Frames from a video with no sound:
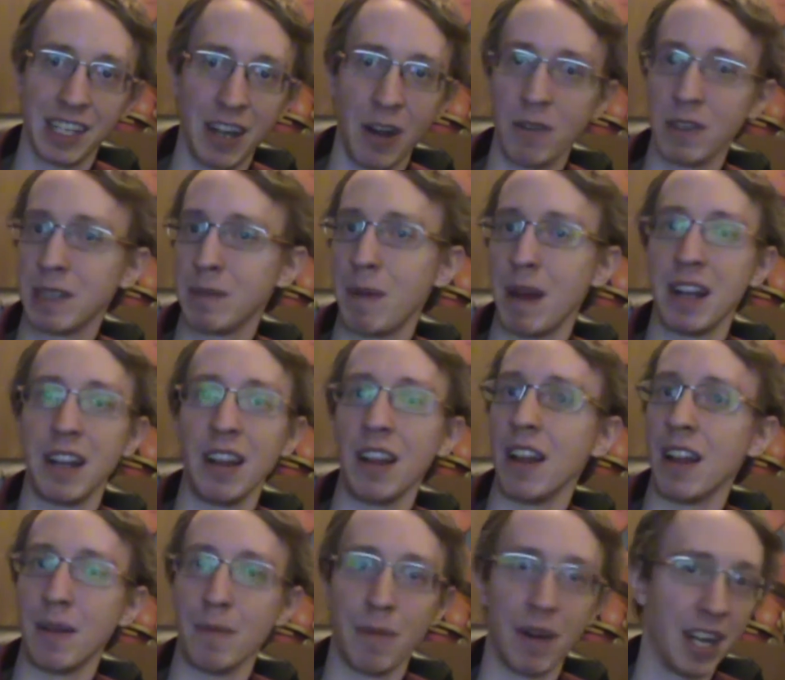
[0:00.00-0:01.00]
Don't spend a
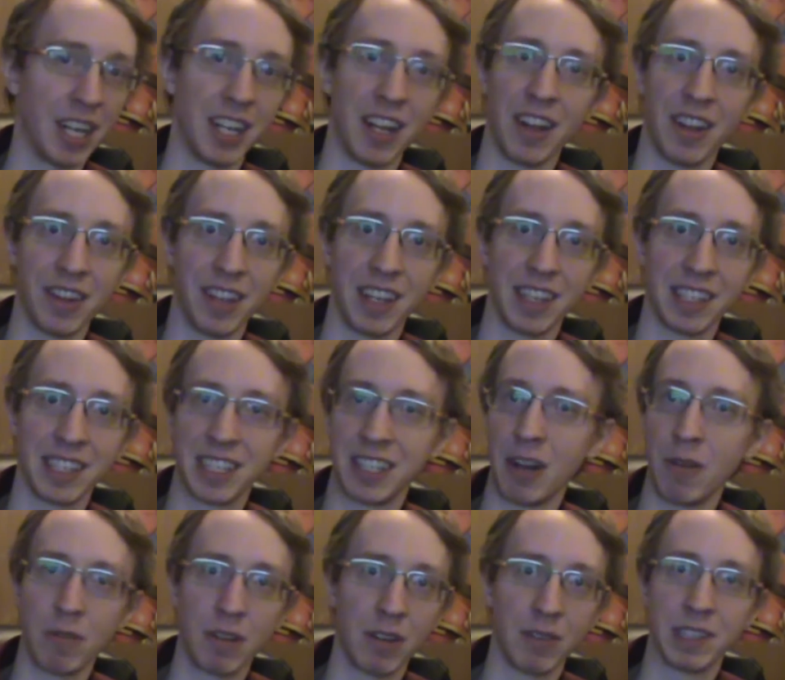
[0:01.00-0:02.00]
lot of money on this.
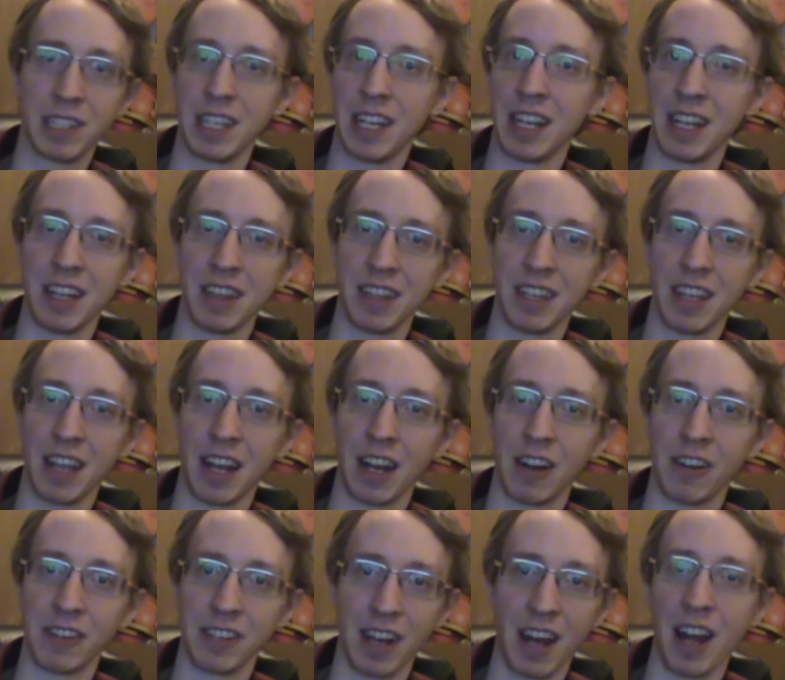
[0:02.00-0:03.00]
Don't go see it in
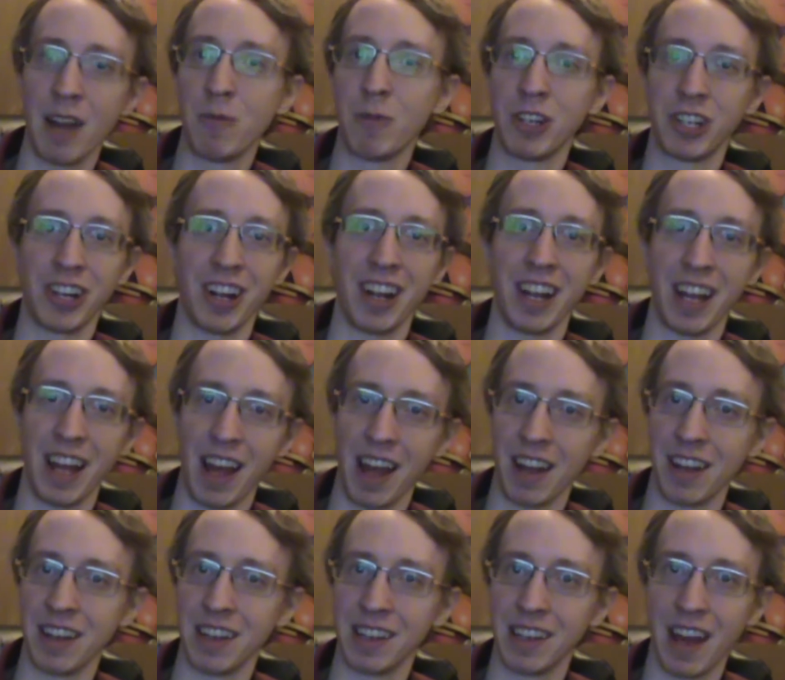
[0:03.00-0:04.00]
theaters. I wish I
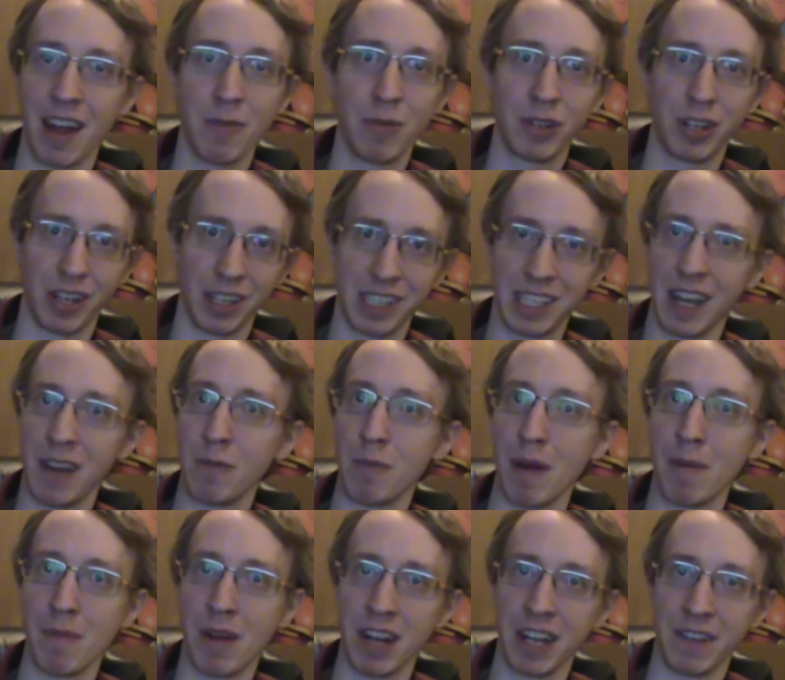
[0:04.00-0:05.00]
hadn't. I wish I'd saved
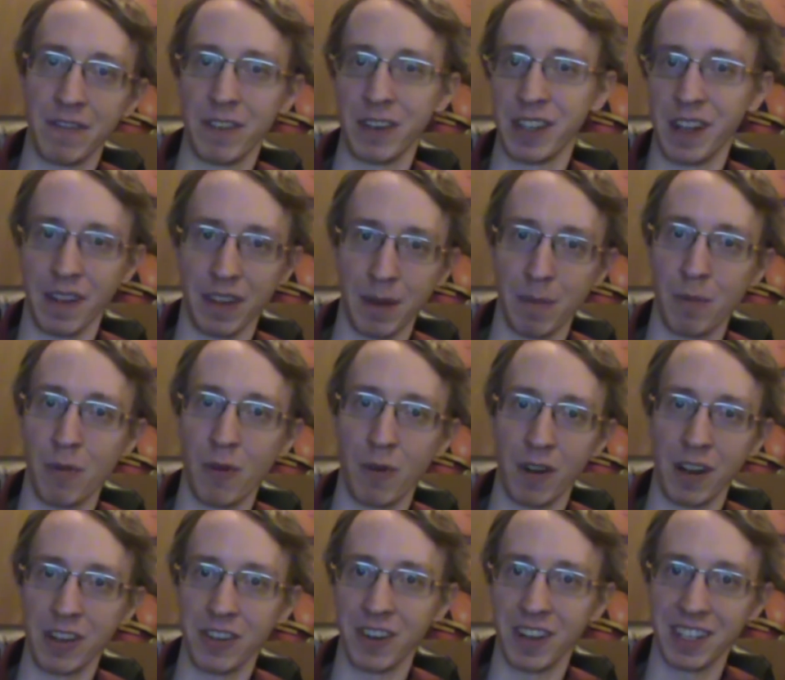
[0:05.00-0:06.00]
my money for something
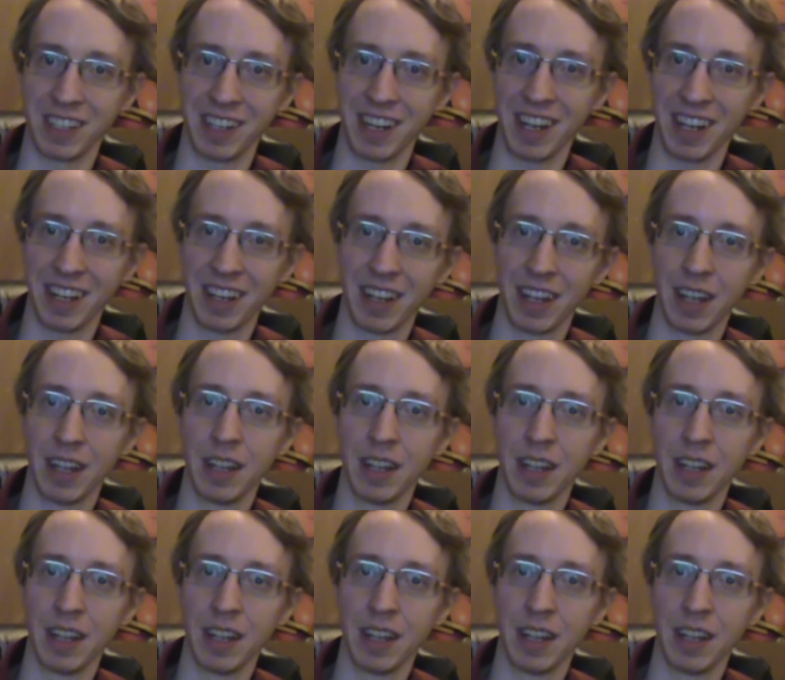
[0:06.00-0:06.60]
more interesting.